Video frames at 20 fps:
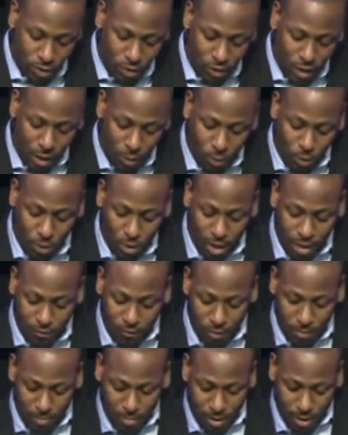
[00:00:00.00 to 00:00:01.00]
that will
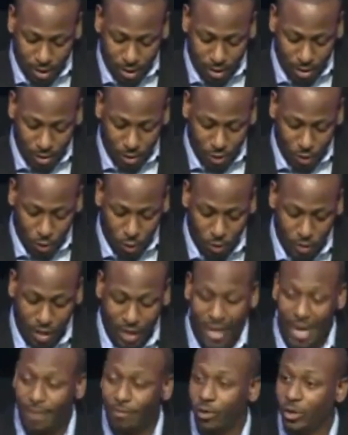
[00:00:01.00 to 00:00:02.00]
ever be, or
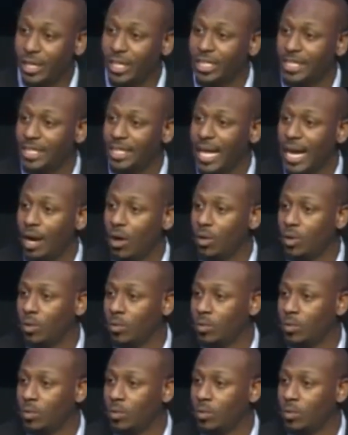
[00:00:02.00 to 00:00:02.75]
that ever is now.